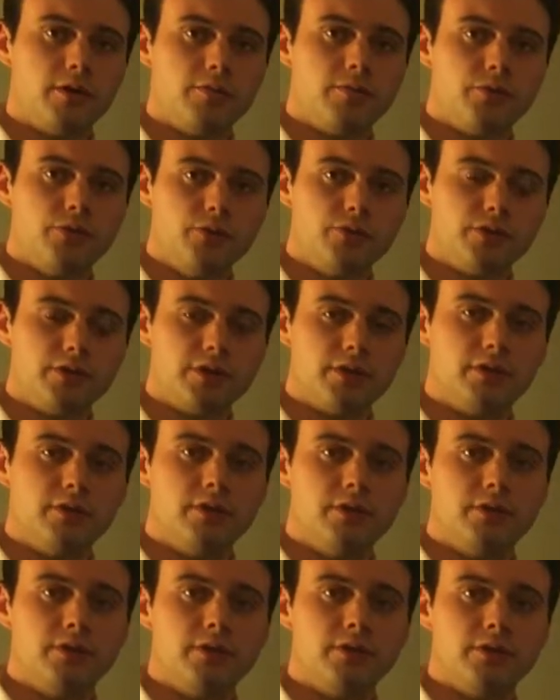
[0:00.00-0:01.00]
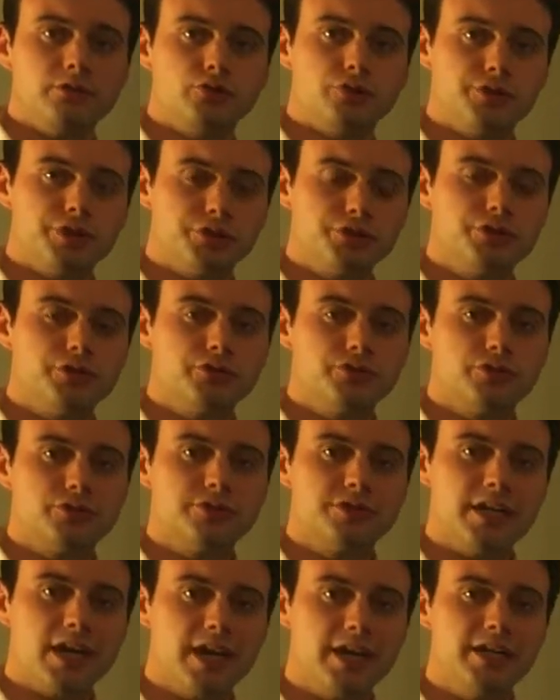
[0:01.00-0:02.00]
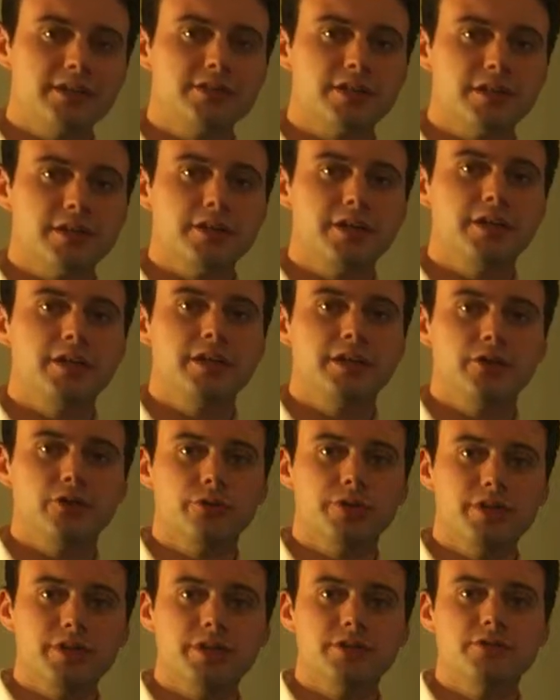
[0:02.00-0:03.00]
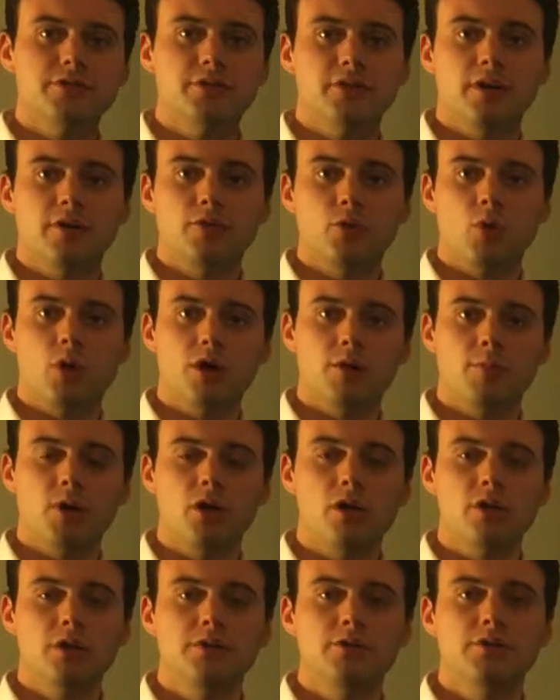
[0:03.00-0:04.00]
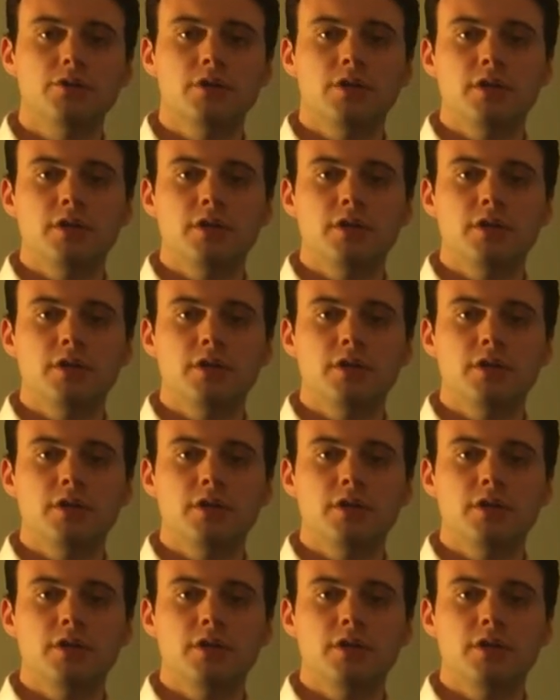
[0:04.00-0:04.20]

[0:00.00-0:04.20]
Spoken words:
using the traditional dietary ingredients of Guatemalans,